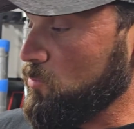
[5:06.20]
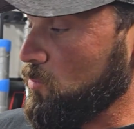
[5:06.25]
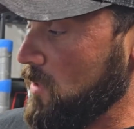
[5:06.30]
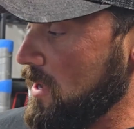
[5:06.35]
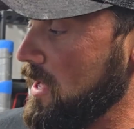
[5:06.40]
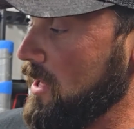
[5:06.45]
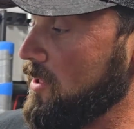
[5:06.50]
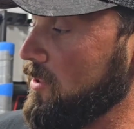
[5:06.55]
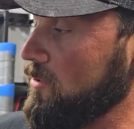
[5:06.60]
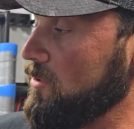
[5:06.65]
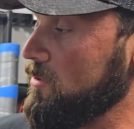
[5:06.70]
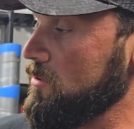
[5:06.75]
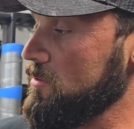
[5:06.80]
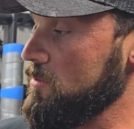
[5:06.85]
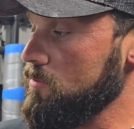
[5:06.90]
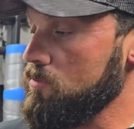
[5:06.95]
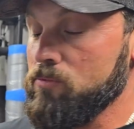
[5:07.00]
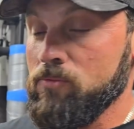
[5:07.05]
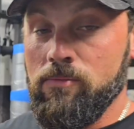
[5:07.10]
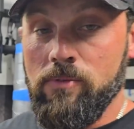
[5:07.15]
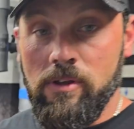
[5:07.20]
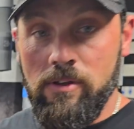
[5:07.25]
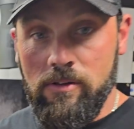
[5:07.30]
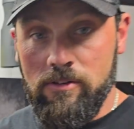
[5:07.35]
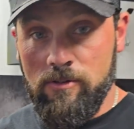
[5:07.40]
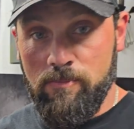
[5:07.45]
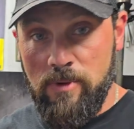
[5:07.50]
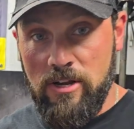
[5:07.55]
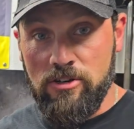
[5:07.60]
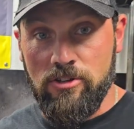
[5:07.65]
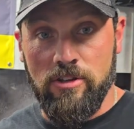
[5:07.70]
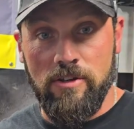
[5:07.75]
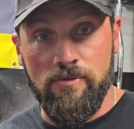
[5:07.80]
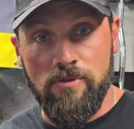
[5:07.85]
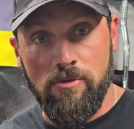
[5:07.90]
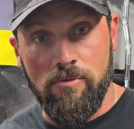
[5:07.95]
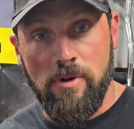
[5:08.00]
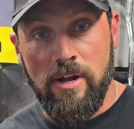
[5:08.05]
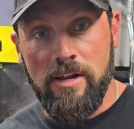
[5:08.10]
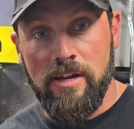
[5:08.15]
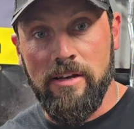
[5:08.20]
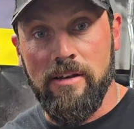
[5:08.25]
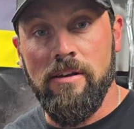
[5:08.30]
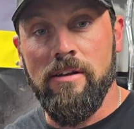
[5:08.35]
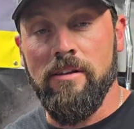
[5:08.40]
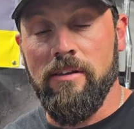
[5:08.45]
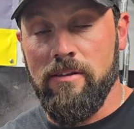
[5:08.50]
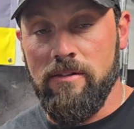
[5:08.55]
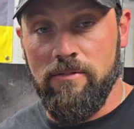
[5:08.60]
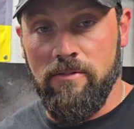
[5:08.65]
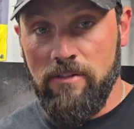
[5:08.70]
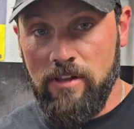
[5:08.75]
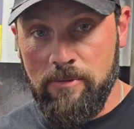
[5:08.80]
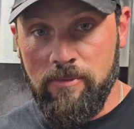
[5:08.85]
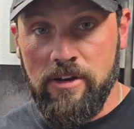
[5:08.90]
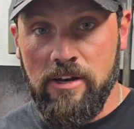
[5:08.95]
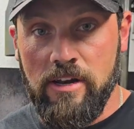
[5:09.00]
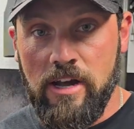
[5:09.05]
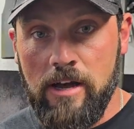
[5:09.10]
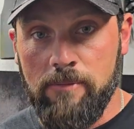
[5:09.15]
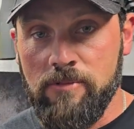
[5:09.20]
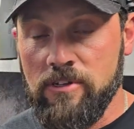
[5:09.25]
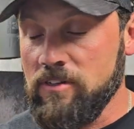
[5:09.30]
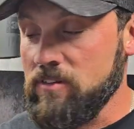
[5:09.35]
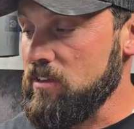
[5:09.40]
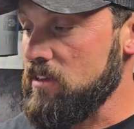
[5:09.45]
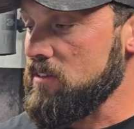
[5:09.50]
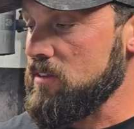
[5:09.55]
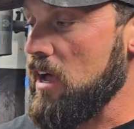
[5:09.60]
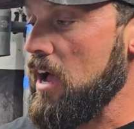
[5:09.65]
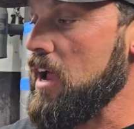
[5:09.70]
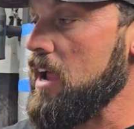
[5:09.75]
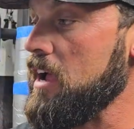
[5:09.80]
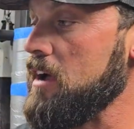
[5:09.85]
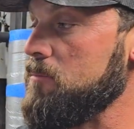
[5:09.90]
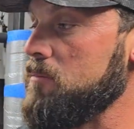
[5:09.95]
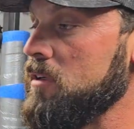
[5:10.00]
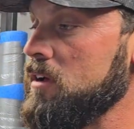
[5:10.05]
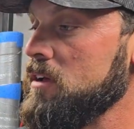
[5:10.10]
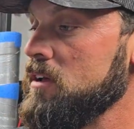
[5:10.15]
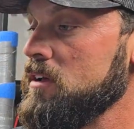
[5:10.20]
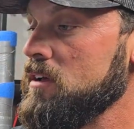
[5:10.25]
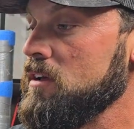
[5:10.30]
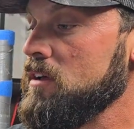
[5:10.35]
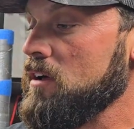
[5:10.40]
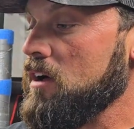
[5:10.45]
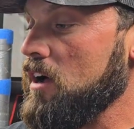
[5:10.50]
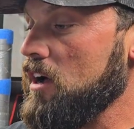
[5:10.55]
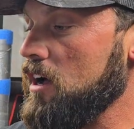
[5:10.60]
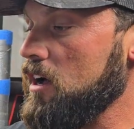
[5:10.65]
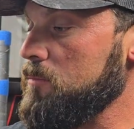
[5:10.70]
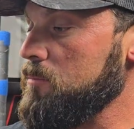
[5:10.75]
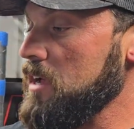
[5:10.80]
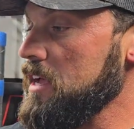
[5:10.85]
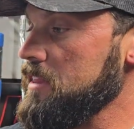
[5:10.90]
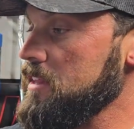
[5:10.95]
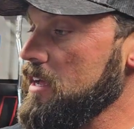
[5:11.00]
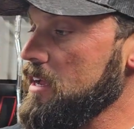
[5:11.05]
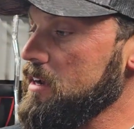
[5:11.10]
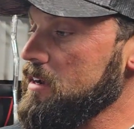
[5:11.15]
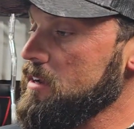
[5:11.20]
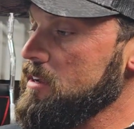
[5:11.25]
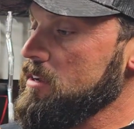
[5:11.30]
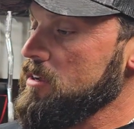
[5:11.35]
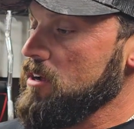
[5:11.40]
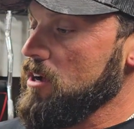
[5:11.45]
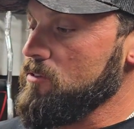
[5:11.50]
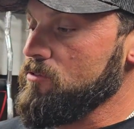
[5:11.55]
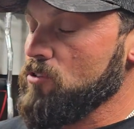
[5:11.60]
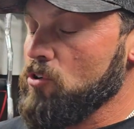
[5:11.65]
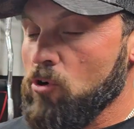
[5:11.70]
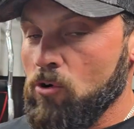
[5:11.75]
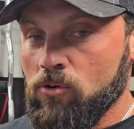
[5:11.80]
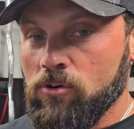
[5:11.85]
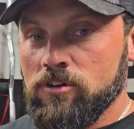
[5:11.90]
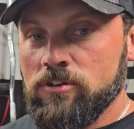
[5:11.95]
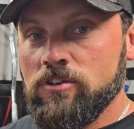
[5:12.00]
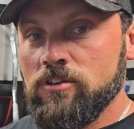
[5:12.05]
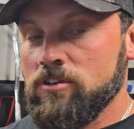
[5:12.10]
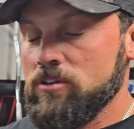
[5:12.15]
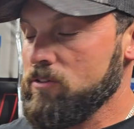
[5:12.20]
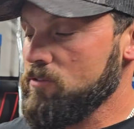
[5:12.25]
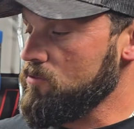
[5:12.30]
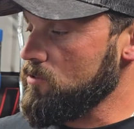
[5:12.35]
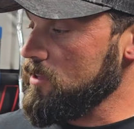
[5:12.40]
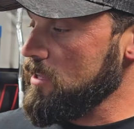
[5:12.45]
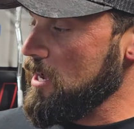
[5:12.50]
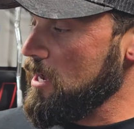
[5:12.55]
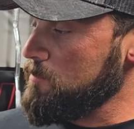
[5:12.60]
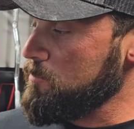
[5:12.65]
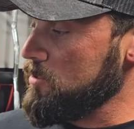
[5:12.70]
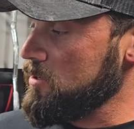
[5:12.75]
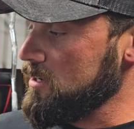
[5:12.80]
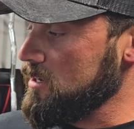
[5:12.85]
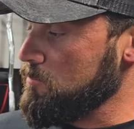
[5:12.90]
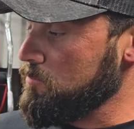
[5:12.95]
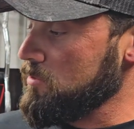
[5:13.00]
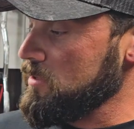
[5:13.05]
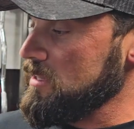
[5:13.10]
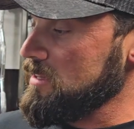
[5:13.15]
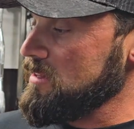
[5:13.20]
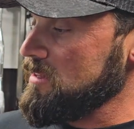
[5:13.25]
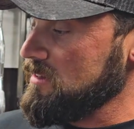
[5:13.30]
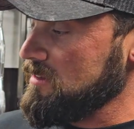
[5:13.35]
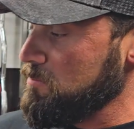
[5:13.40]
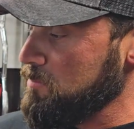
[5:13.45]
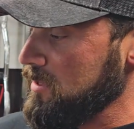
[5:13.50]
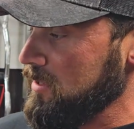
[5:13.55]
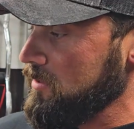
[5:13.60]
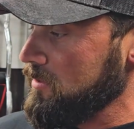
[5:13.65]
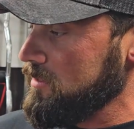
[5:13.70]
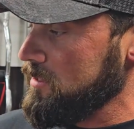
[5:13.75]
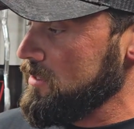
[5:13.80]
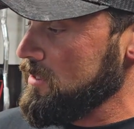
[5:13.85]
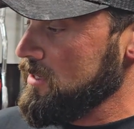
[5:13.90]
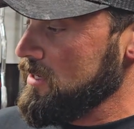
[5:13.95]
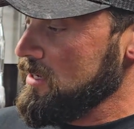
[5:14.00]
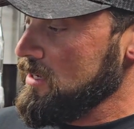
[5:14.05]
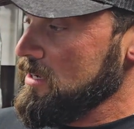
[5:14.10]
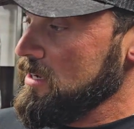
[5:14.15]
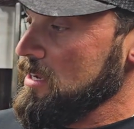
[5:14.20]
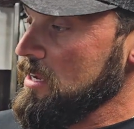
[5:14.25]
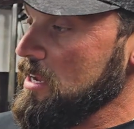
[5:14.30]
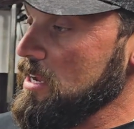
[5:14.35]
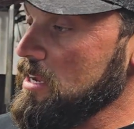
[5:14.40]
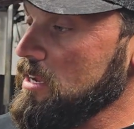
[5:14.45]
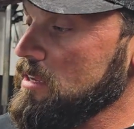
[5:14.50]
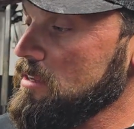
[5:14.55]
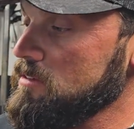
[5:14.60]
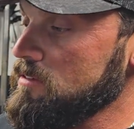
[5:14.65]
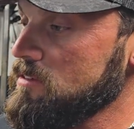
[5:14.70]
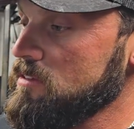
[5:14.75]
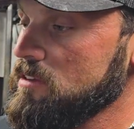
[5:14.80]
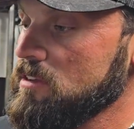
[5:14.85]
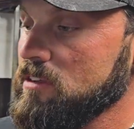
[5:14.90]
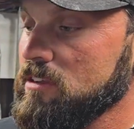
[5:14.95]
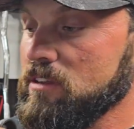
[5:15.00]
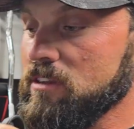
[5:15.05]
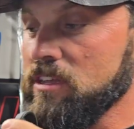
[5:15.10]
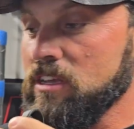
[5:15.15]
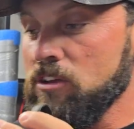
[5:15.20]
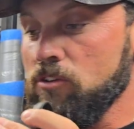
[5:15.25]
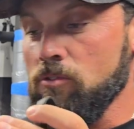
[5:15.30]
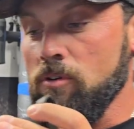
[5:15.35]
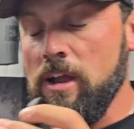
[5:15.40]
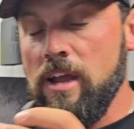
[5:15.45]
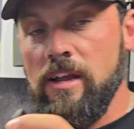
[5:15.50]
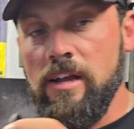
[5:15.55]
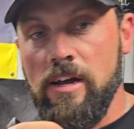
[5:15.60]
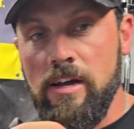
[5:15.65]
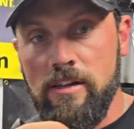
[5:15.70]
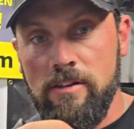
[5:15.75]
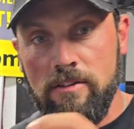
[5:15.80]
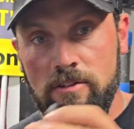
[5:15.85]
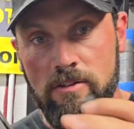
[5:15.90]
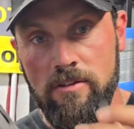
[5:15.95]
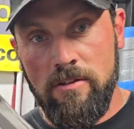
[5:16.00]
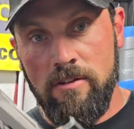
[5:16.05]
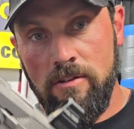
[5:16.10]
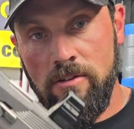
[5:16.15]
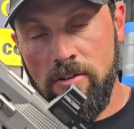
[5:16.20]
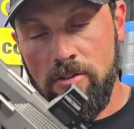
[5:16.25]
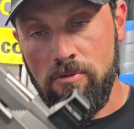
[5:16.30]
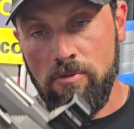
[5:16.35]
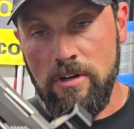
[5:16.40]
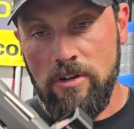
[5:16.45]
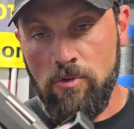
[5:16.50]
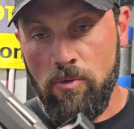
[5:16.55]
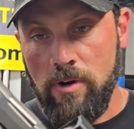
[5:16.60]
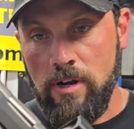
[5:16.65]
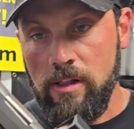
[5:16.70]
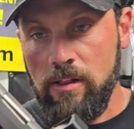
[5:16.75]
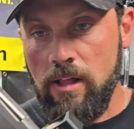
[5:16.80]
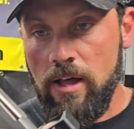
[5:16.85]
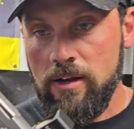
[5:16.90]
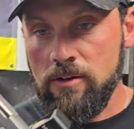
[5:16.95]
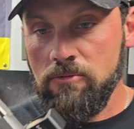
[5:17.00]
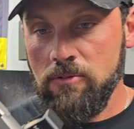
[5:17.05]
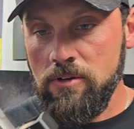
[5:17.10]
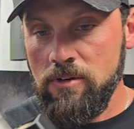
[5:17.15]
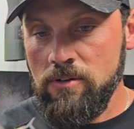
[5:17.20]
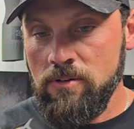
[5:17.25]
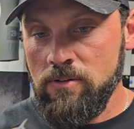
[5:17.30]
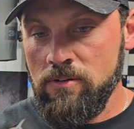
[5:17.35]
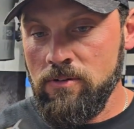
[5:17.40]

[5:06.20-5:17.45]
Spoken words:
well, especially if you're running limited optics as I am. And then, of course, for the upper to complete this build is the Grayguns 320 Lockwood